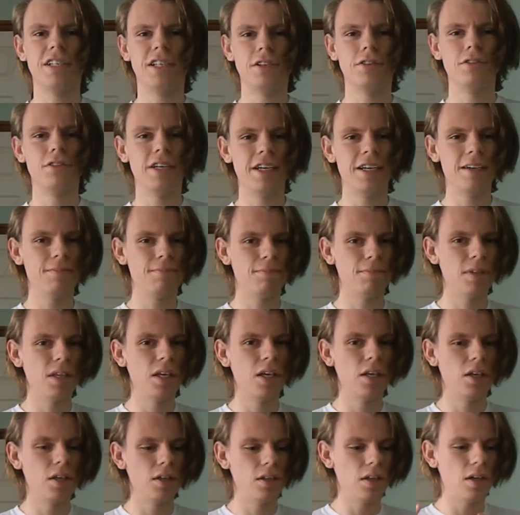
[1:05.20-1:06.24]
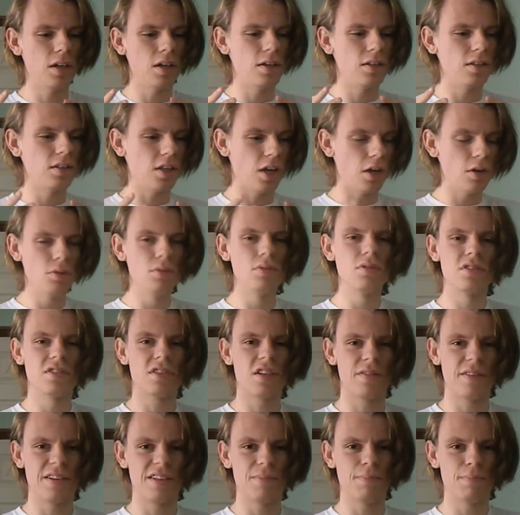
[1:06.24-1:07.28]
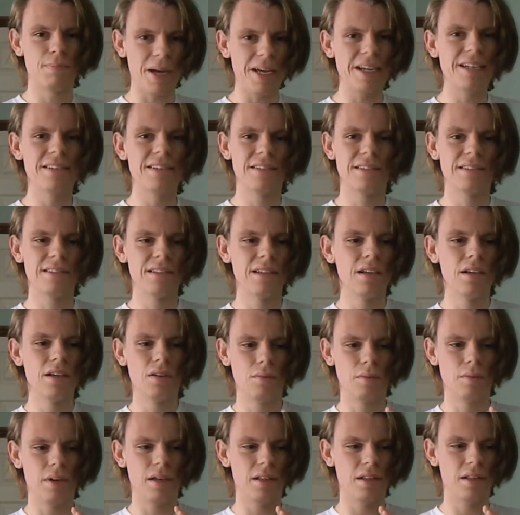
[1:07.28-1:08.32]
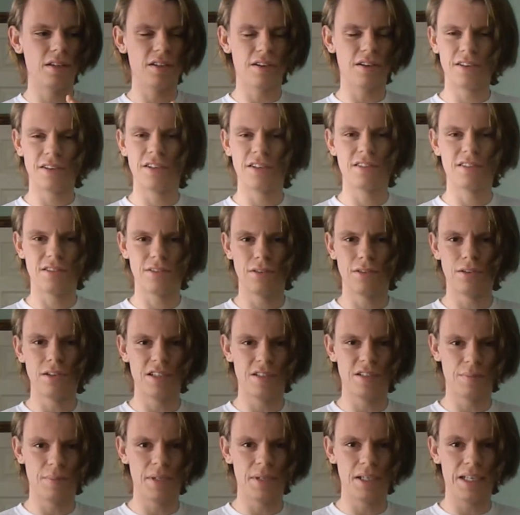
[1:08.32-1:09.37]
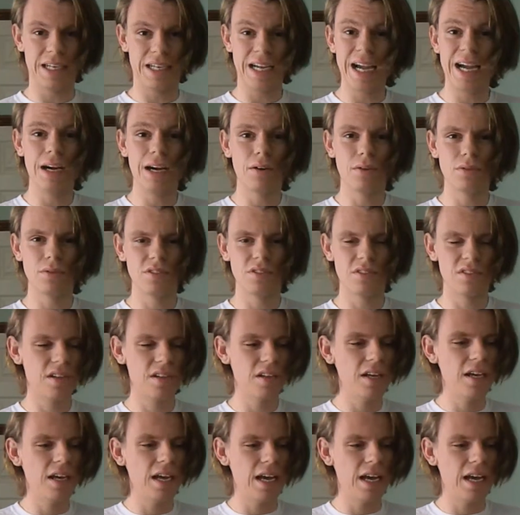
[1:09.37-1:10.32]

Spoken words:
unit goes to this base where the dinosaur is being housed,